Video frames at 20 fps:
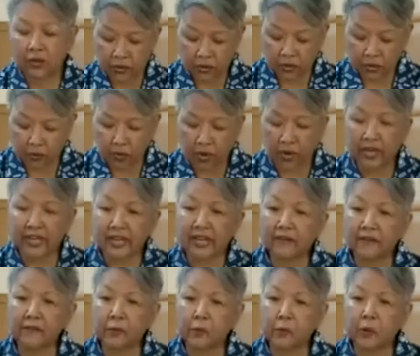Good morning,
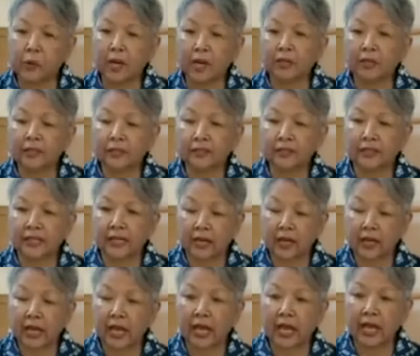everyone,
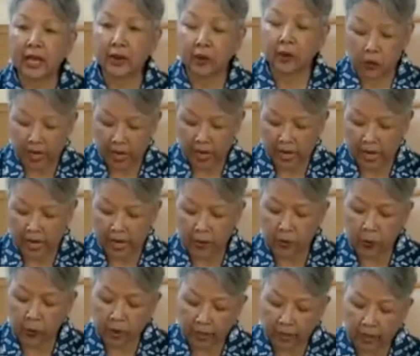
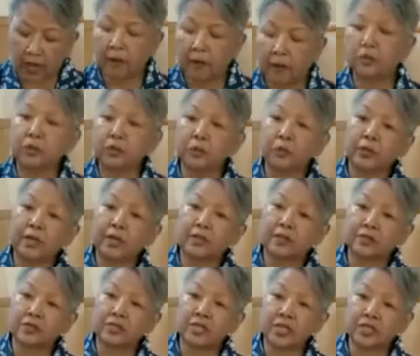and welcome to
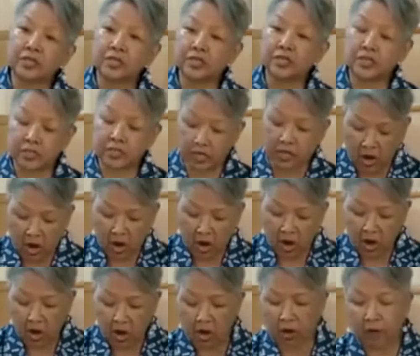another session
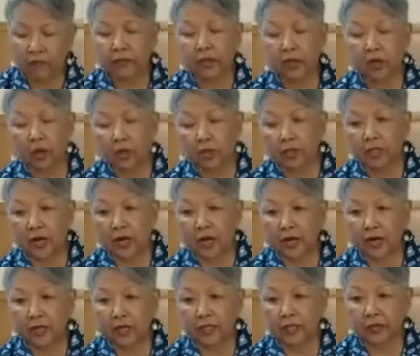of the
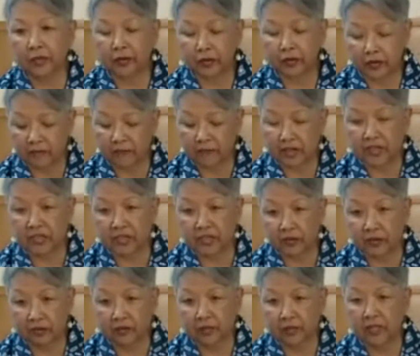Lontar Literary
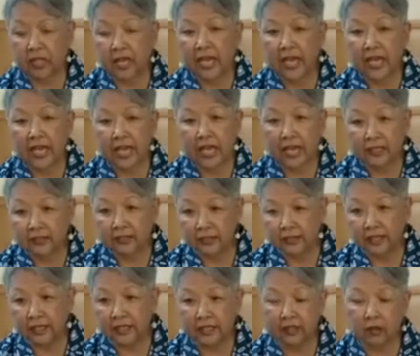Festival, held
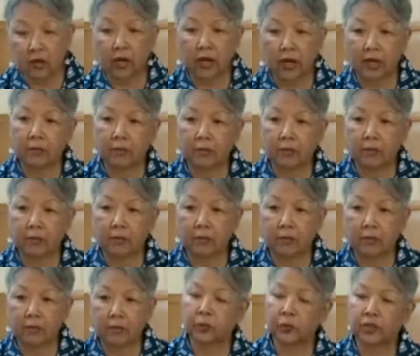in
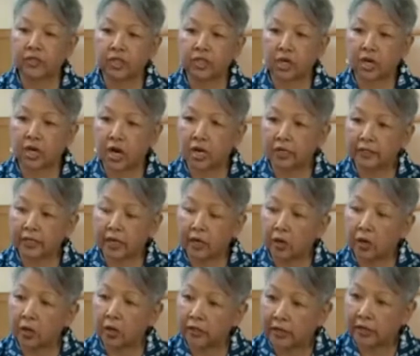collaboration with the Jakarta
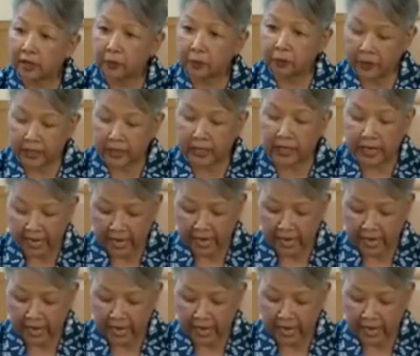Content Week